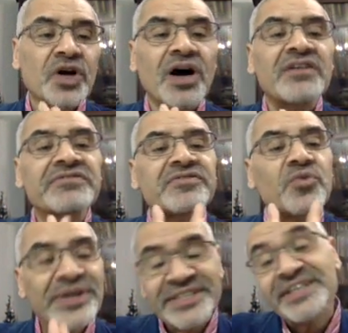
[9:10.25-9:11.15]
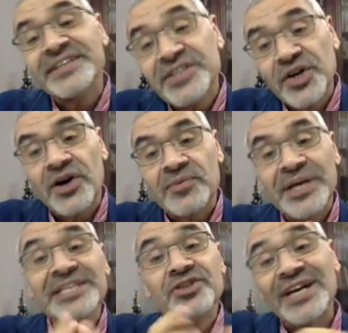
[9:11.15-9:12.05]
of Western Europe,
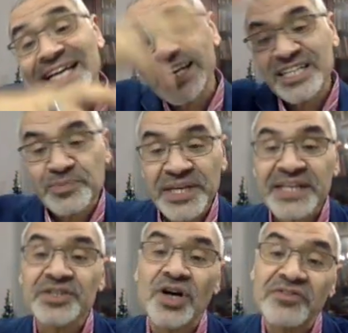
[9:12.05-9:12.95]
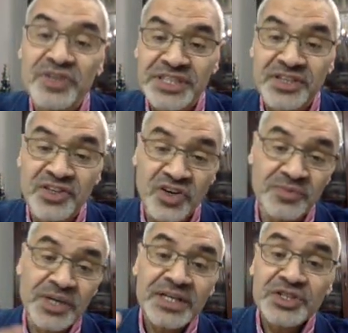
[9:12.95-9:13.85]
historical experience of Western Europe.
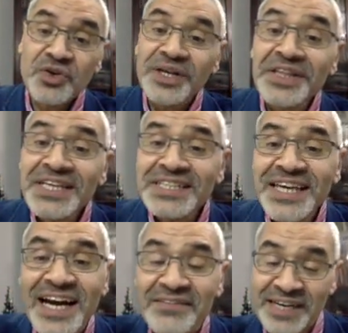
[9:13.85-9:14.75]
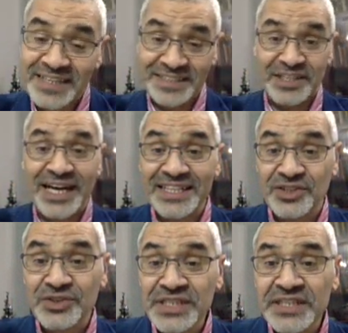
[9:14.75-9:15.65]
So in this graph, as
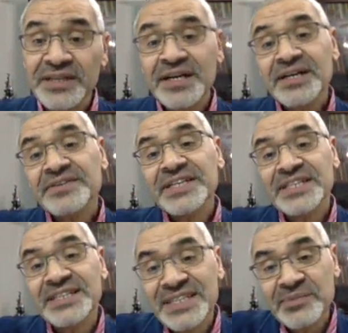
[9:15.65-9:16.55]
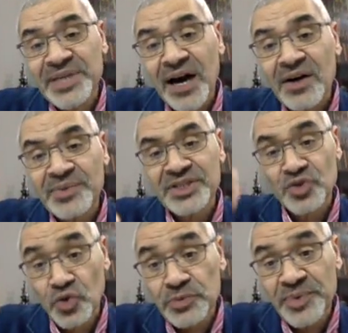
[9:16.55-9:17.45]
you see, this is CBR means
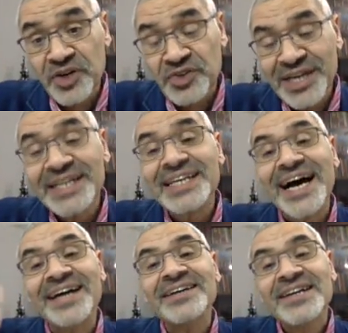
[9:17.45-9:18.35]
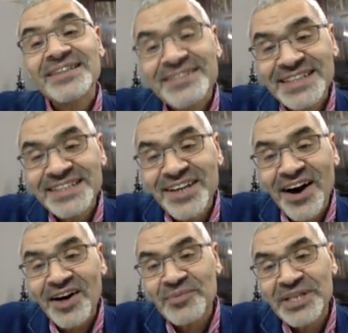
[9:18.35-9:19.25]
crude birth rate and
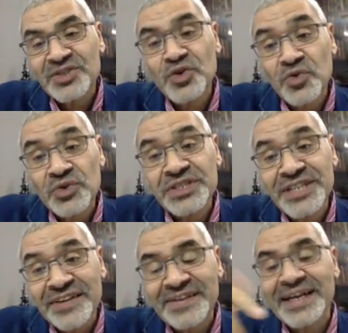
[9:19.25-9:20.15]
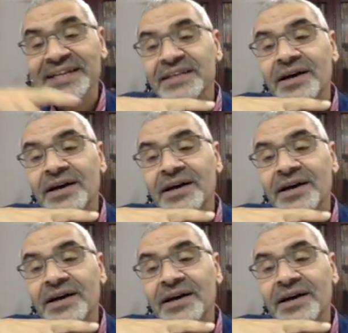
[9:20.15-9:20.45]
CDR means crude death rate